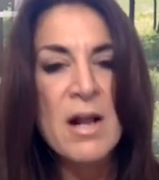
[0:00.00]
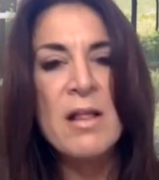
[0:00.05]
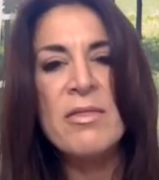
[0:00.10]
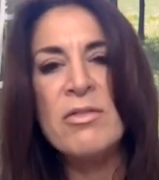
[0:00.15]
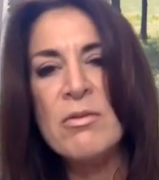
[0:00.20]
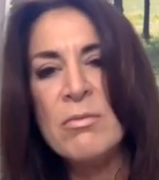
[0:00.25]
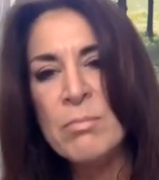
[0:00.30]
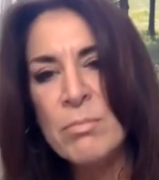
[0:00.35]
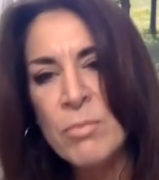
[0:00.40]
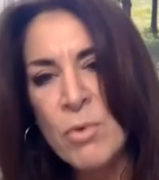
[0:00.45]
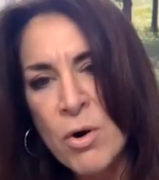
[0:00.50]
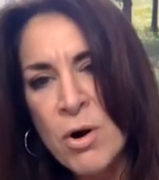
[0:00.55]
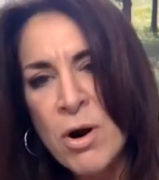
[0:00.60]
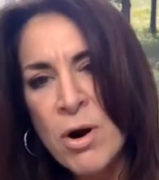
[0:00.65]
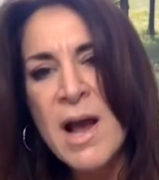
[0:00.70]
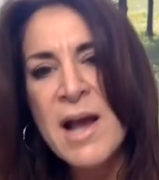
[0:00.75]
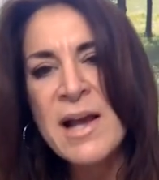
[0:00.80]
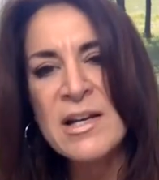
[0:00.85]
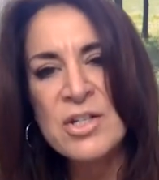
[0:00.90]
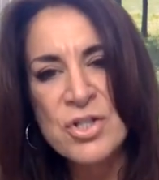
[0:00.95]
the more
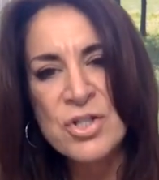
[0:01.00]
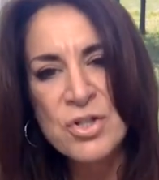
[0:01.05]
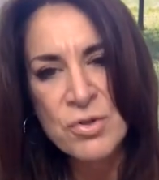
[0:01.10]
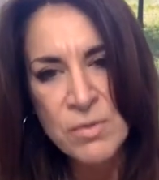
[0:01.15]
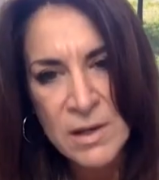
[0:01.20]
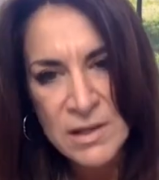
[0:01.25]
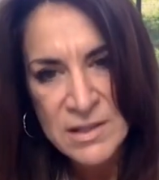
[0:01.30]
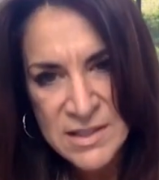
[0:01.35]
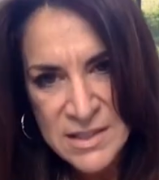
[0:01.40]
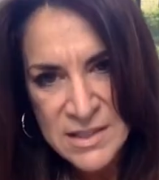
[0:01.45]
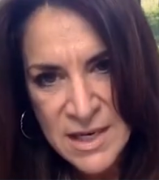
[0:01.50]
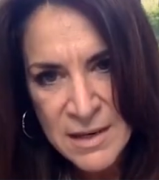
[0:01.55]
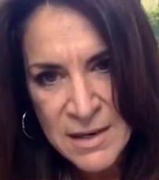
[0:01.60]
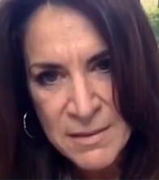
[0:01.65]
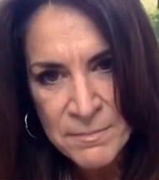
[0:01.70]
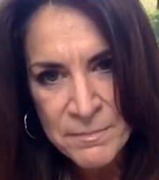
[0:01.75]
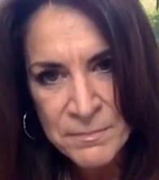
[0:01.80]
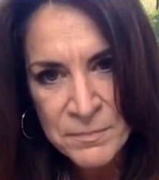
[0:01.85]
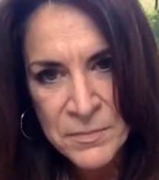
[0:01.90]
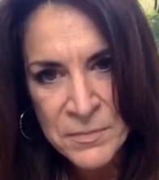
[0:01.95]
I trust it,
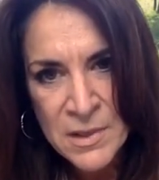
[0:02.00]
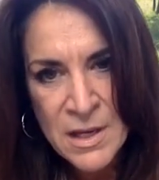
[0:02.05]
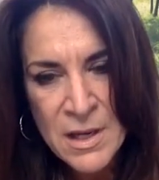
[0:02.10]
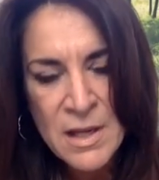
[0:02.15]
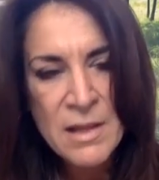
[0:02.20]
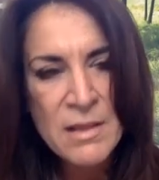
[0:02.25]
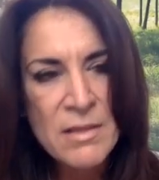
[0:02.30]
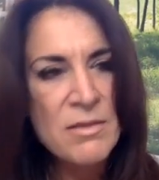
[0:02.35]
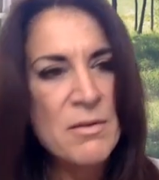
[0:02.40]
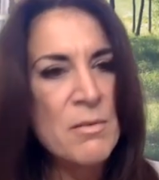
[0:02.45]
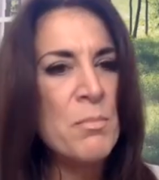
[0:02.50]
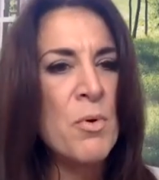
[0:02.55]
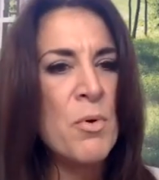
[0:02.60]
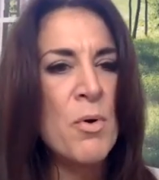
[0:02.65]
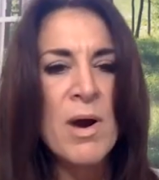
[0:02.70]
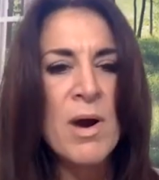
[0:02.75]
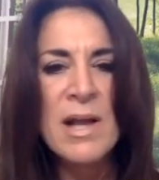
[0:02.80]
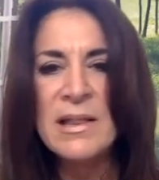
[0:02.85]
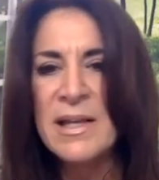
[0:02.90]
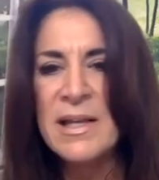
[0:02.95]
the
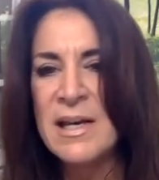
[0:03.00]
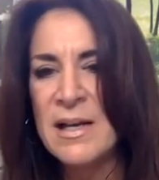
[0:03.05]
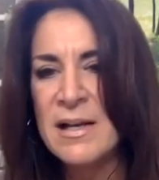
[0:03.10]
more I let